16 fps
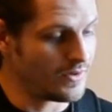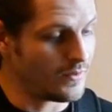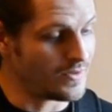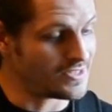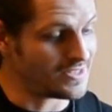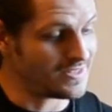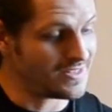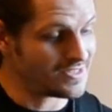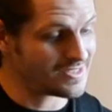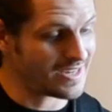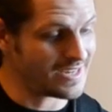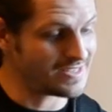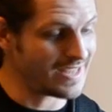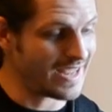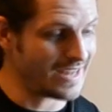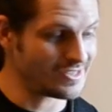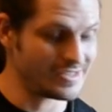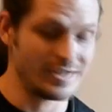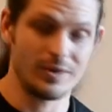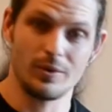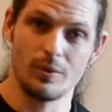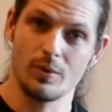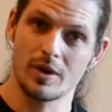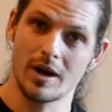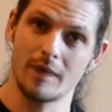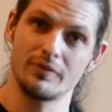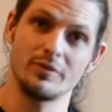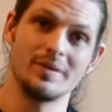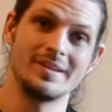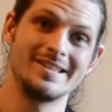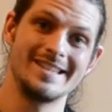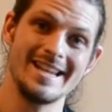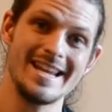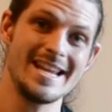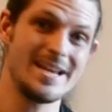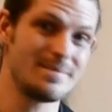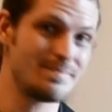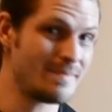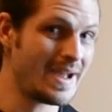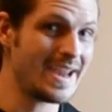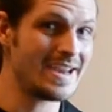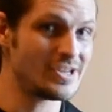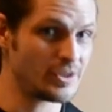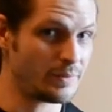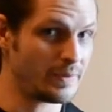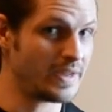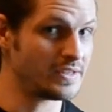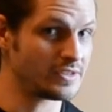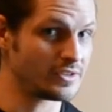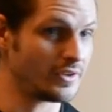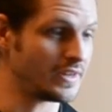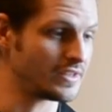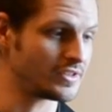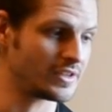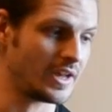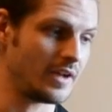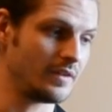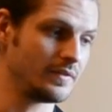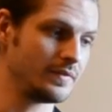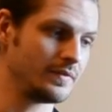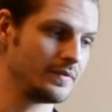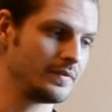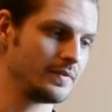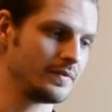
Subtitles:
which in this case actually all come from a D major pentatonic scale,